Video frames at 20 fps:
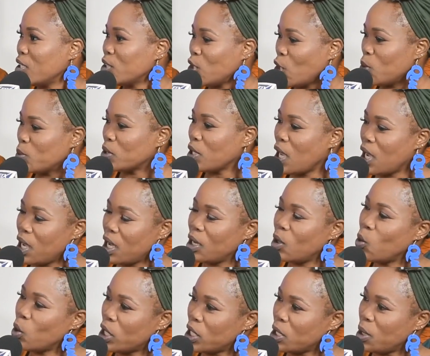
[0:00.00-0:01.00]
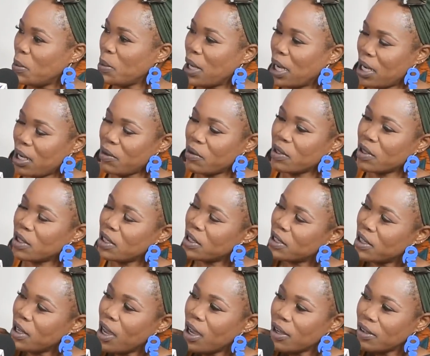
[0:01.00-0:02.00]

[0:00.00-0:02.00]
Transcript: in terms of hooking up back everything. Yeah.